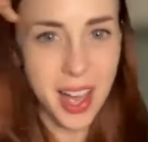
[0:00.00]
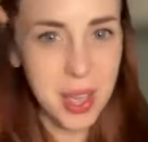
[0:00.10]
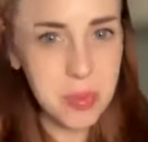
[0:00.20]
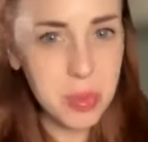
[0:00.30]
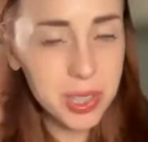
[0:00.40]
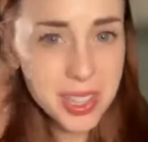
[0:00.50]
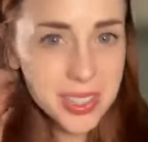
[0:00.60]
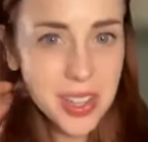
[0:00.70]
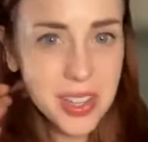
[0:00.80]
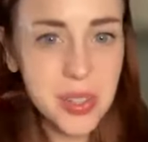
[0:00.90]
I'm really
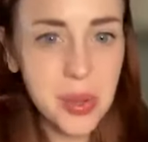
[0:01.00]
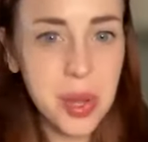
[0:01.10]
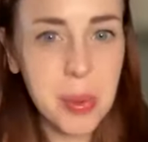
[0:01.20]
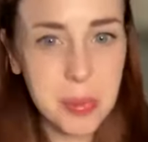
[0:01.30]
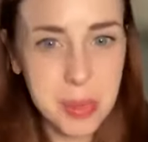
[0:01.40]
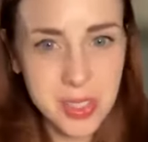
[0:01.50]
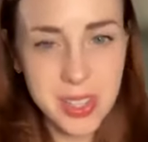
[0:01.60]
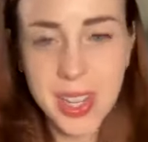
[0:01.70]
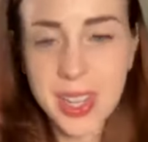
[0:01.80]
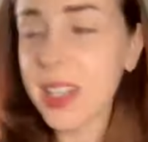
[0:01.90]
excited you're here with me
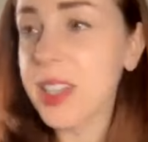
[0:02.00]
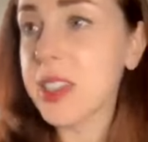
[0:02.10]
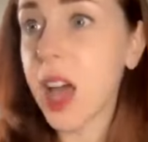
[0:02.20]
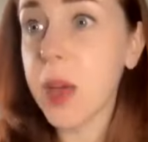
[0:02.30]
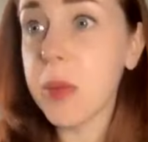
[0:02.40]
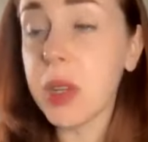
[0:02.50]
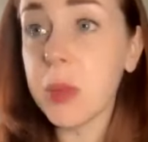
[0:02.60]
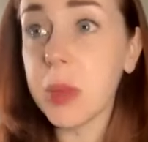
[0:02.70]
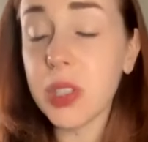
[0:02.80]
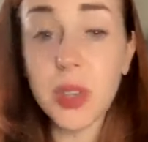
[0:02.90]
today because I'm going to
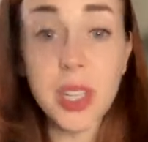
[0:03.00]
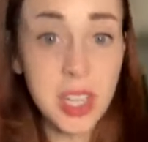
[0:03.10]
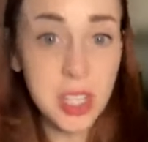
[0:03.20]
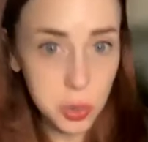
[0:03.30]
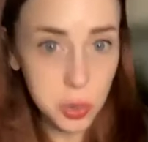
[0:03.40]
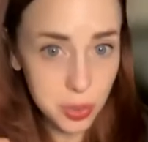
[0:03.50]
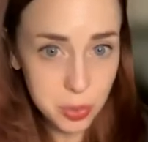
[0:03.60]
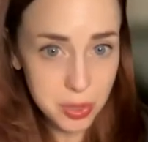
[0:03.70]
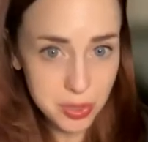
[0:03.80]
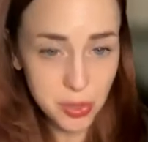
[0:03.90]
be doing a short and
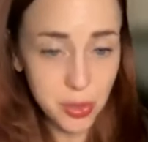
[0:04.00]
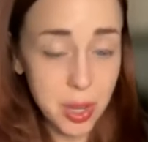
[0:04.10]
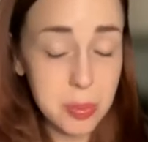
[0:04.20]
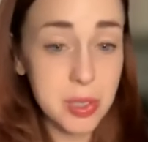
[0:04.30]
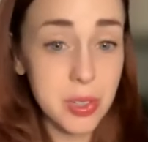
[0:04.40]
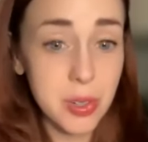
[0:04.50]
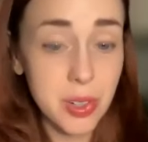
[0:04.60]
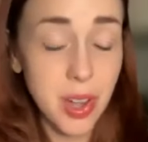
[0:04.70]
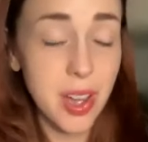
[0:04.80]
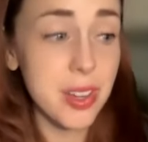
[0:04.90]
sweet solo episode
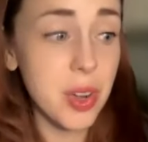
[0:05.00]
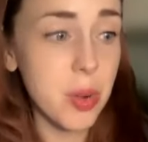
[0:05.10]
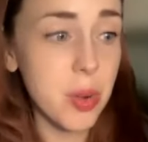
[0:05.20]
on